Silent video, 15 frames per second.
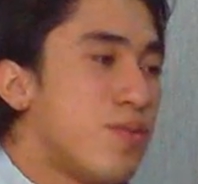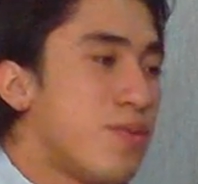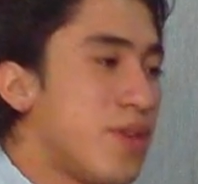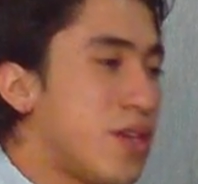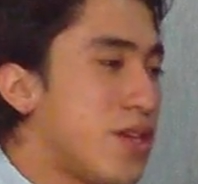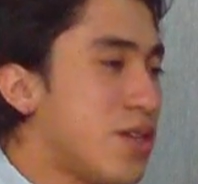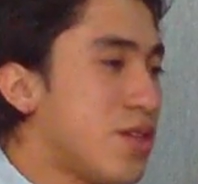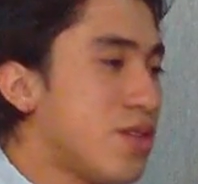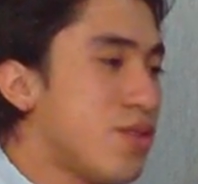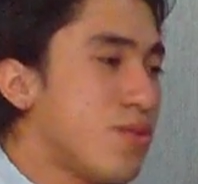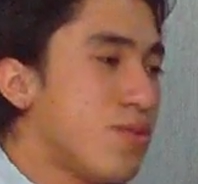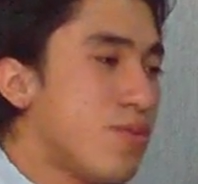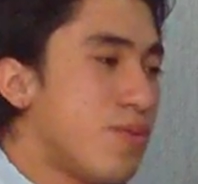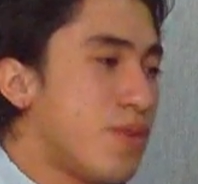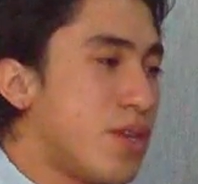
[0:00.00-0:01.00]
we
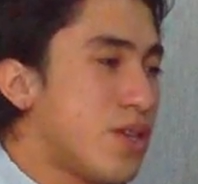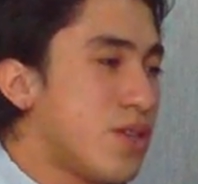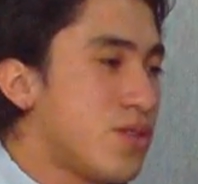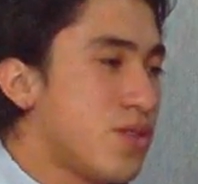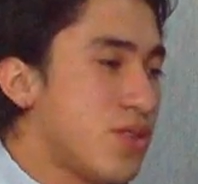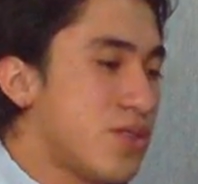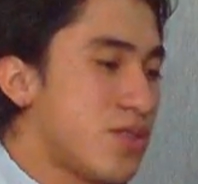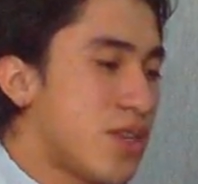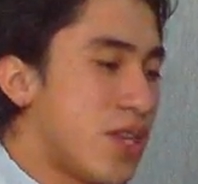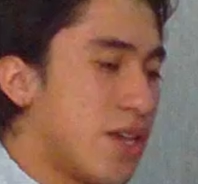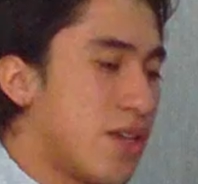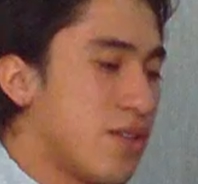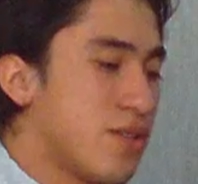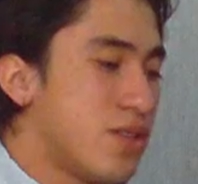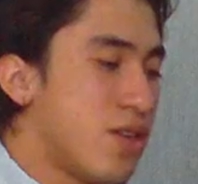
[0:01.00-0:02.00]
just
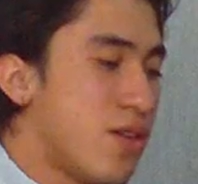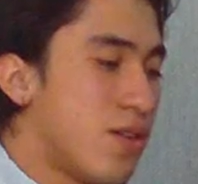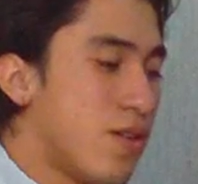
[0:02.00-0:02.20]
can't